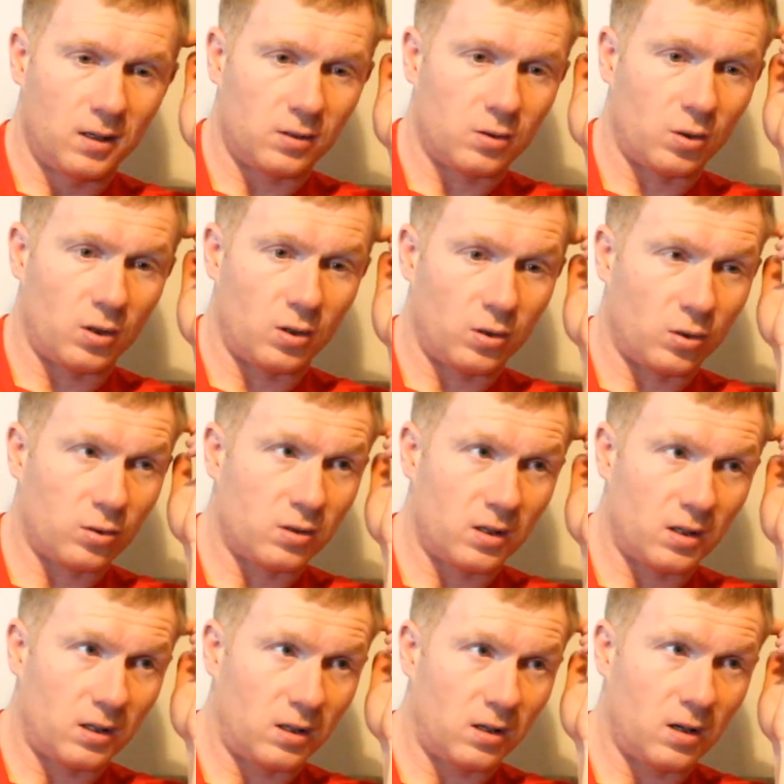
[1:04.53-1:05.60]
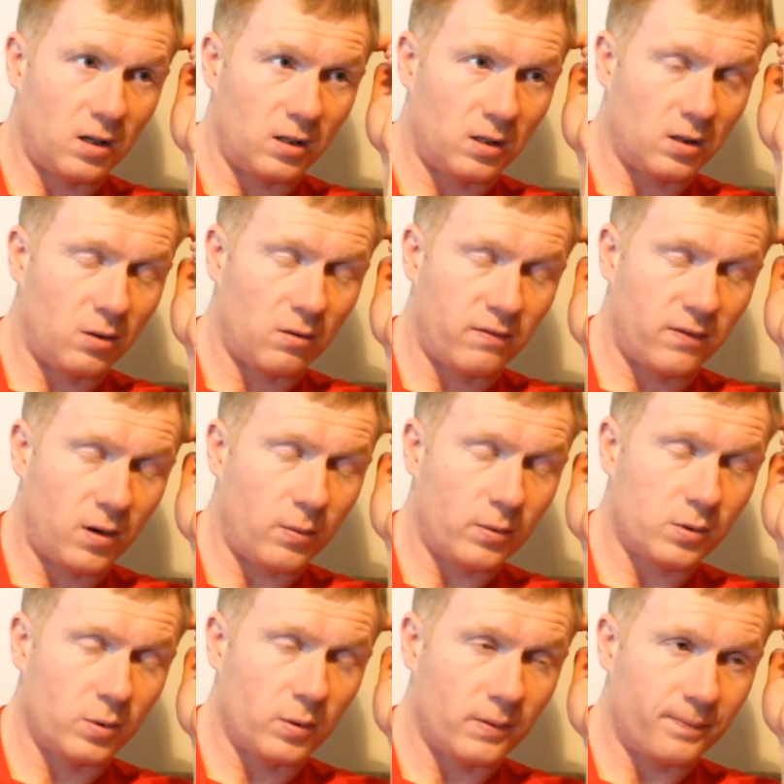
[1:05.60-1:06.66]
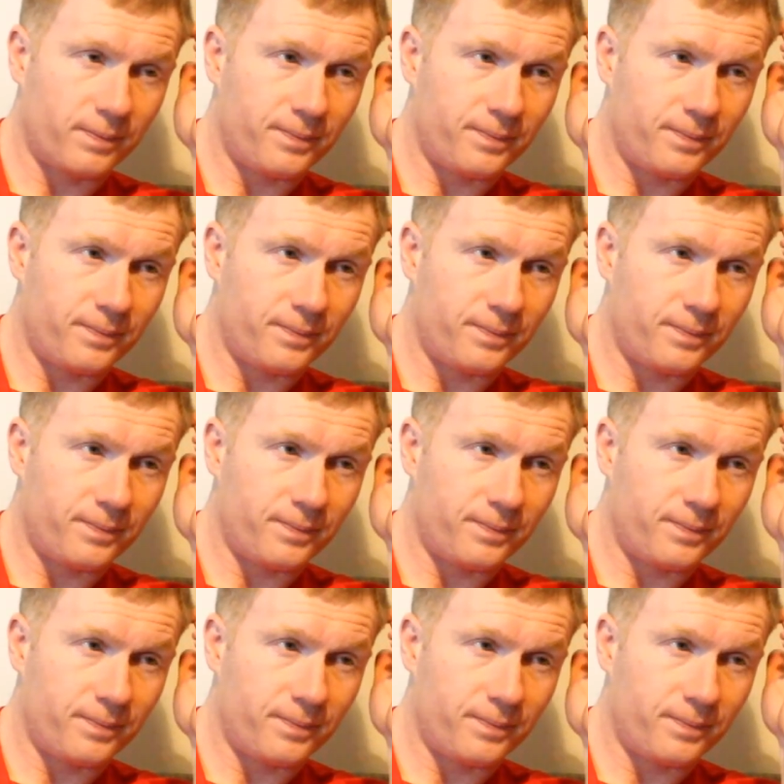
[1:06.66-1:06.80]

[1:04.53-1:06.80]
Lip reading: done and dusted, and you look forward to it.